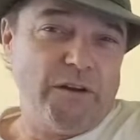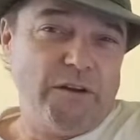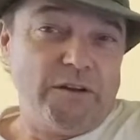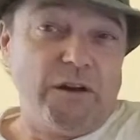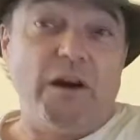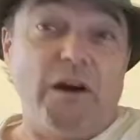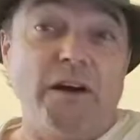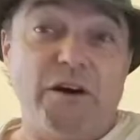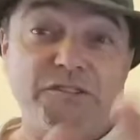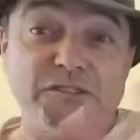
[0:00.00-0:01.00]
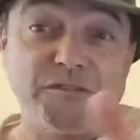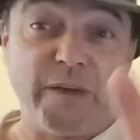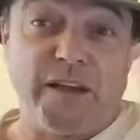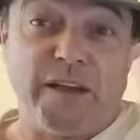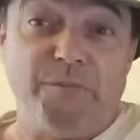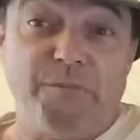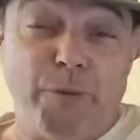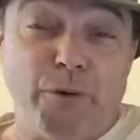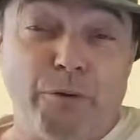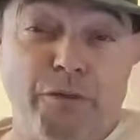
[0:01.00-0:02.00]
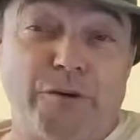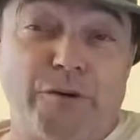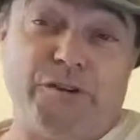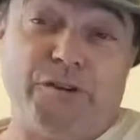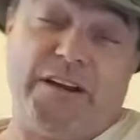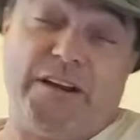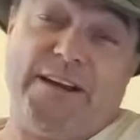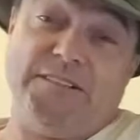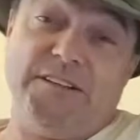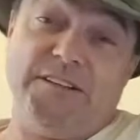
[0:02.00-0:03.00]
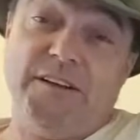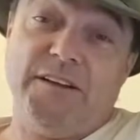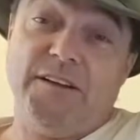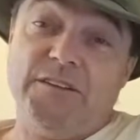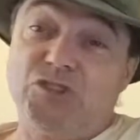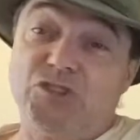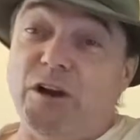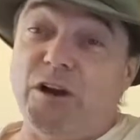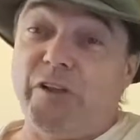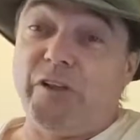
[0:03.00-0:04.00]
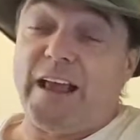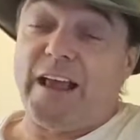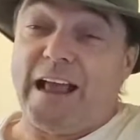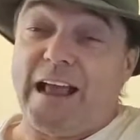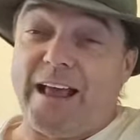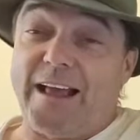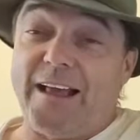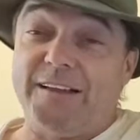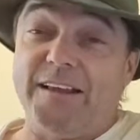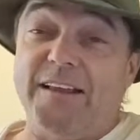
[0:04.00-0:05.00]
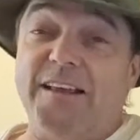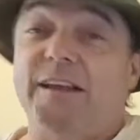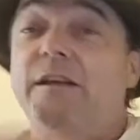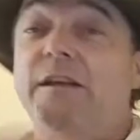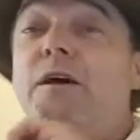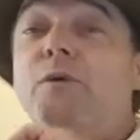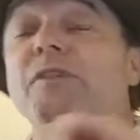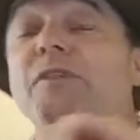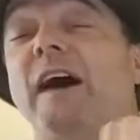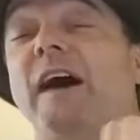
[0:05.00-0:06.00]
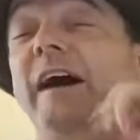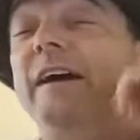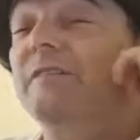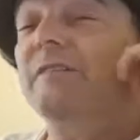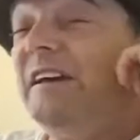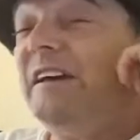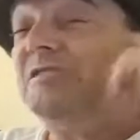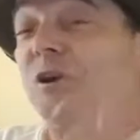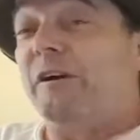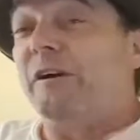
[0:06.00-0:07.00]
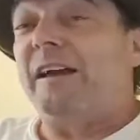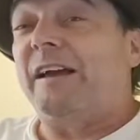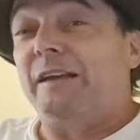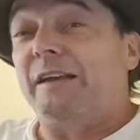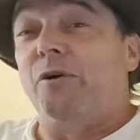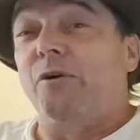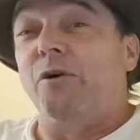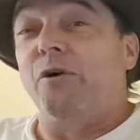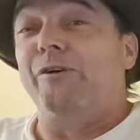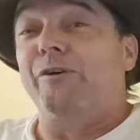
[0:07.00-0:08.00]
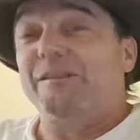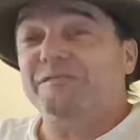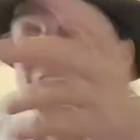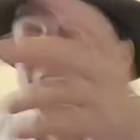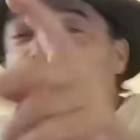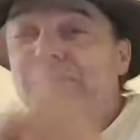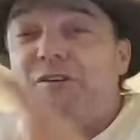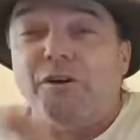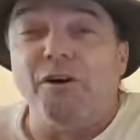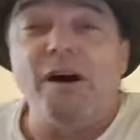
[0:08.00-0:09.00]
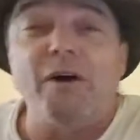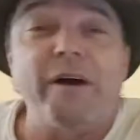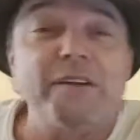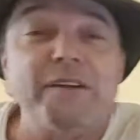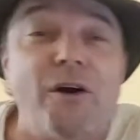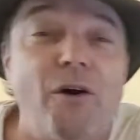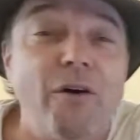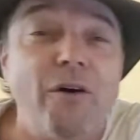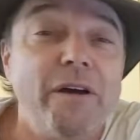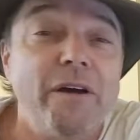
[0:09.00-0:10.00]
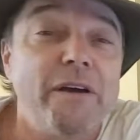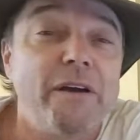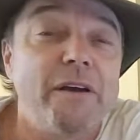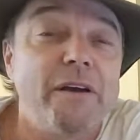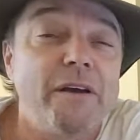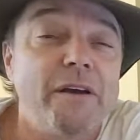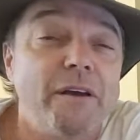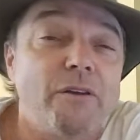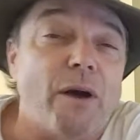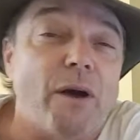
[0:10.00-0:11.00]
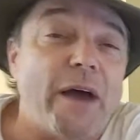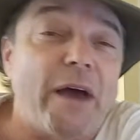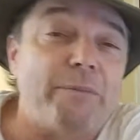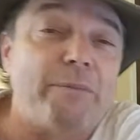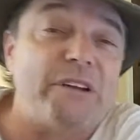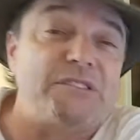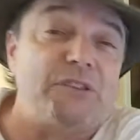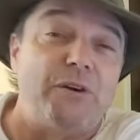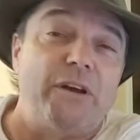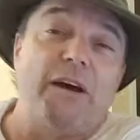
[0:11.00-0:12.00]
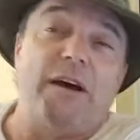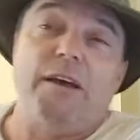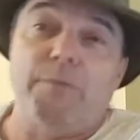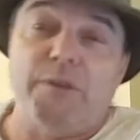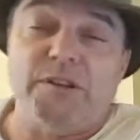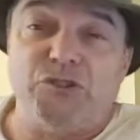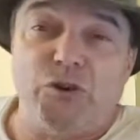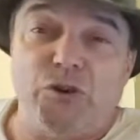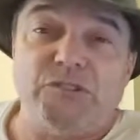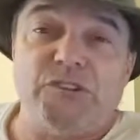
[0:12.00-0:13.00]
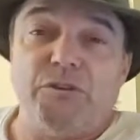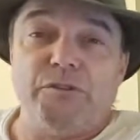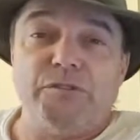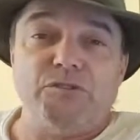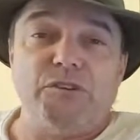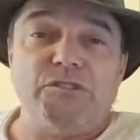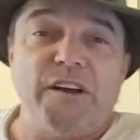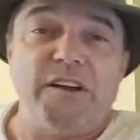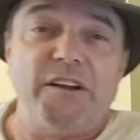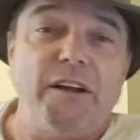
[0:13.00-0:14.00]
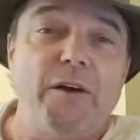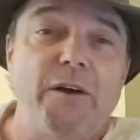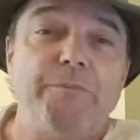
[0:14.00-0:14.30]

Now, our house has made both of those hurricanes, Charlie and Ian, with the eye of each hurricane going over ours. And do you know how I know? No, I'm not in Minnesota. I am in Georgia, northern Georgia, headed down.